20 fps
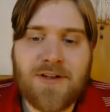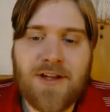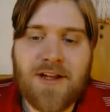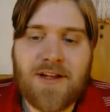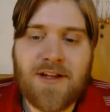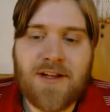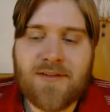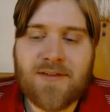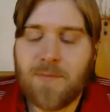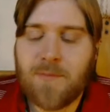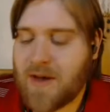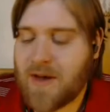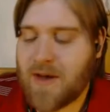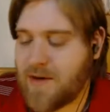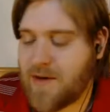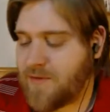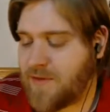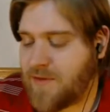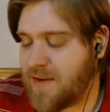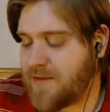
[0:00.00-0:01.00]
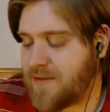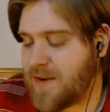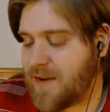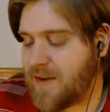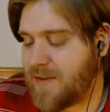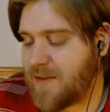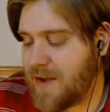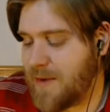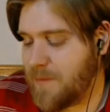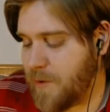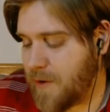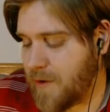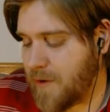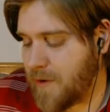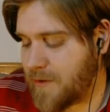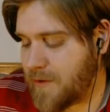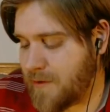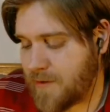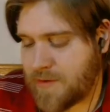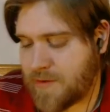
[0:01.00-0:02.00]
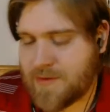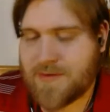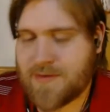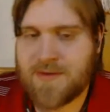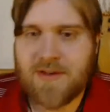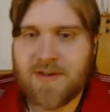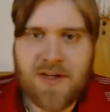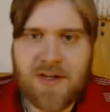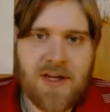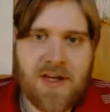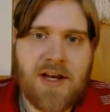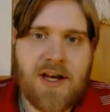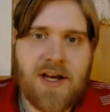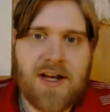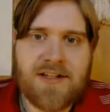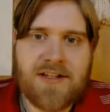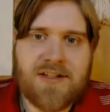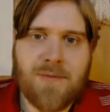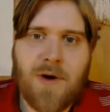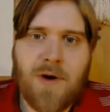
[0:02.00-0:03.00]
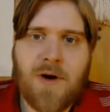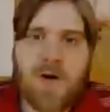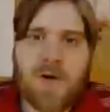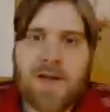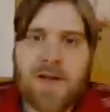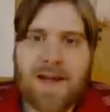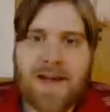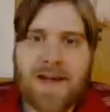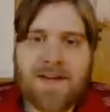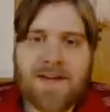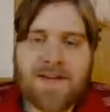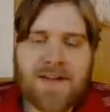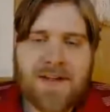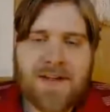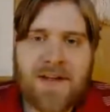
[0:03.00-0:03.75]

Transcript: And speaking of Disney theme parks, Tomorrowland.